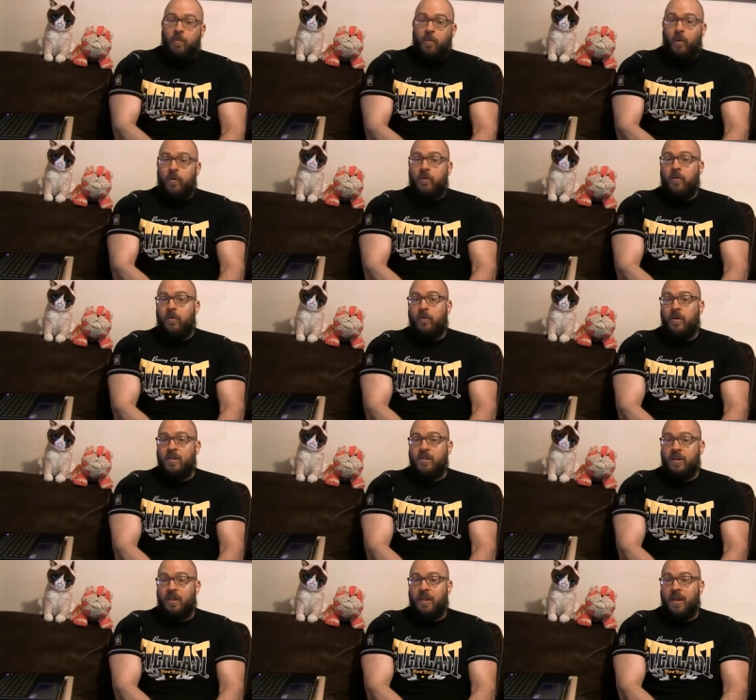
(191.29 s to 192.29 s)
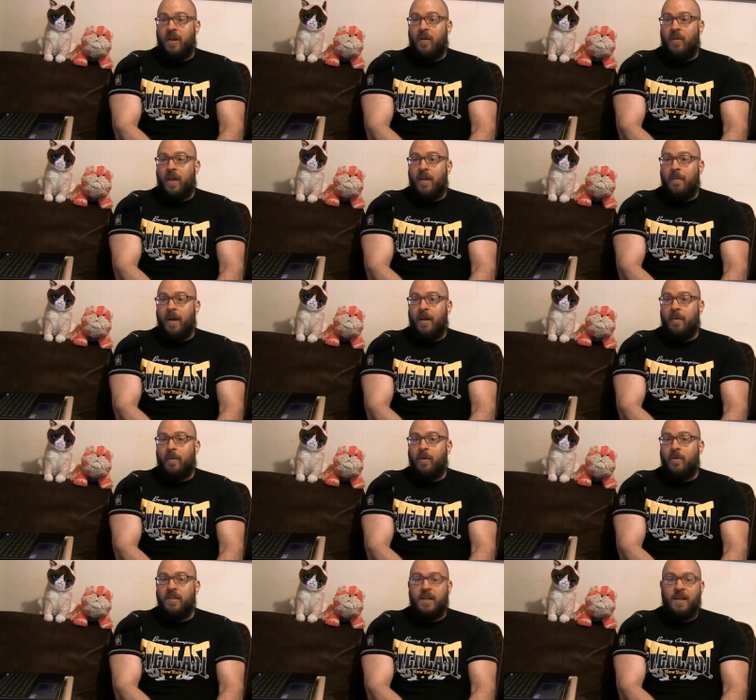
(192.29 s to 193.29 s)
sports nutrition and they know that amount of
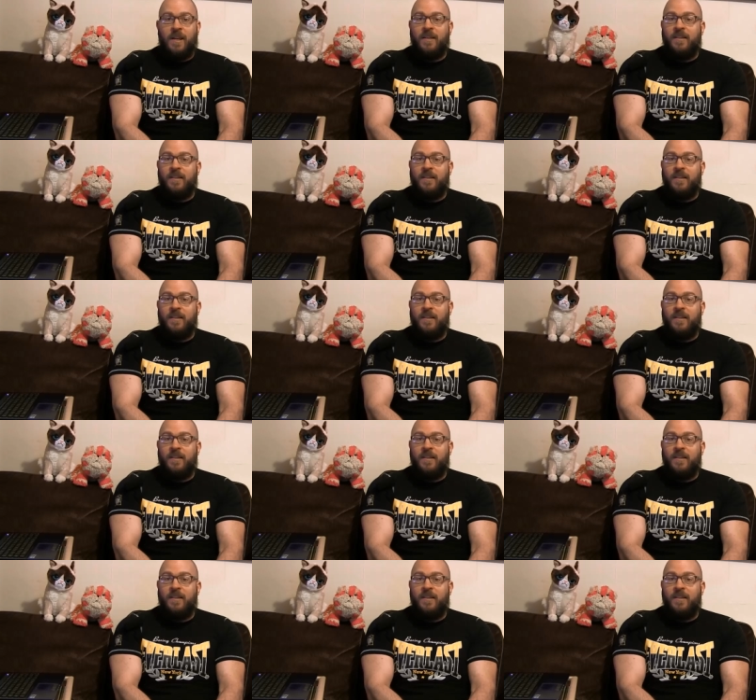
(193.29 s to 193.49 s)
protein